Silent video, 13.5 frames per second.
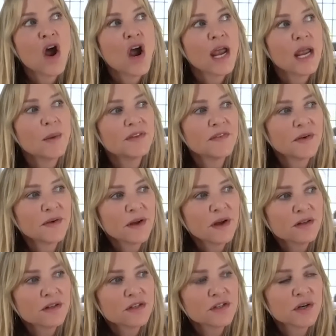It was very
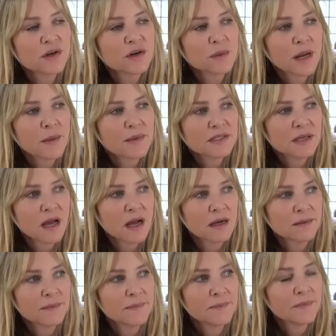hard to share her when I was
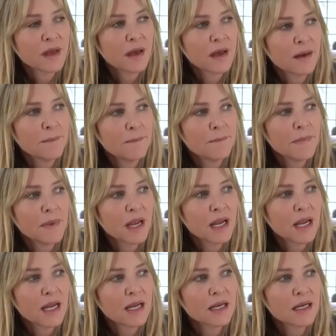young.
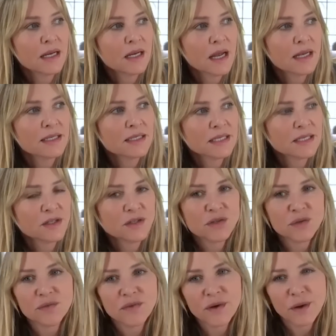And I didn't
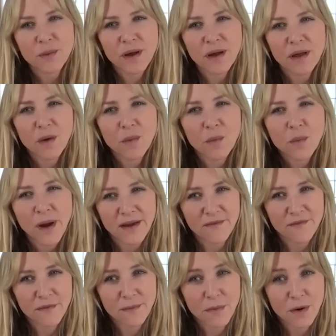do very well away
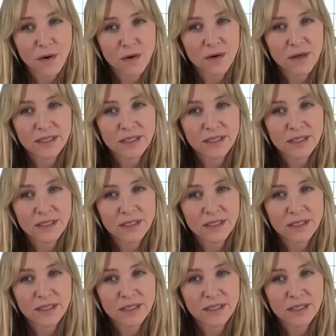from her.